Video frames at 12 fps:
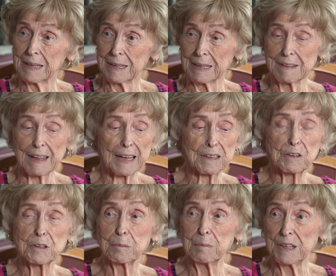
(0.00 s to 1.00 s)
That
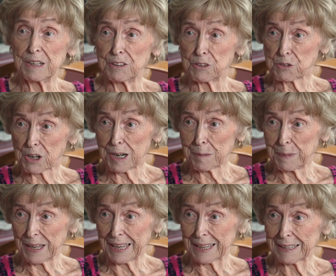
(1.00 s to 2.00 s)
could have been a
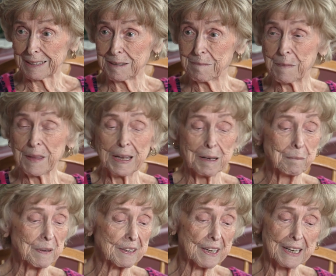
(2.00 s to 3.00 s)
drawback.
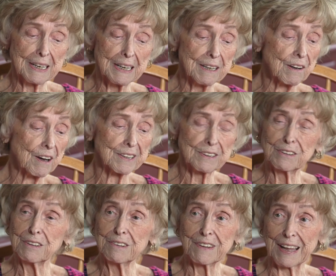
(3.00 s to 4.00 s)
But they did not
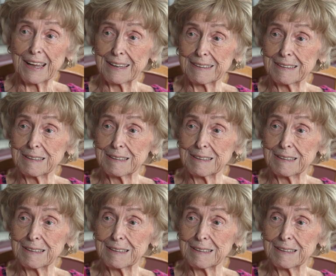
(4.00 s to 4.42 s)
do that.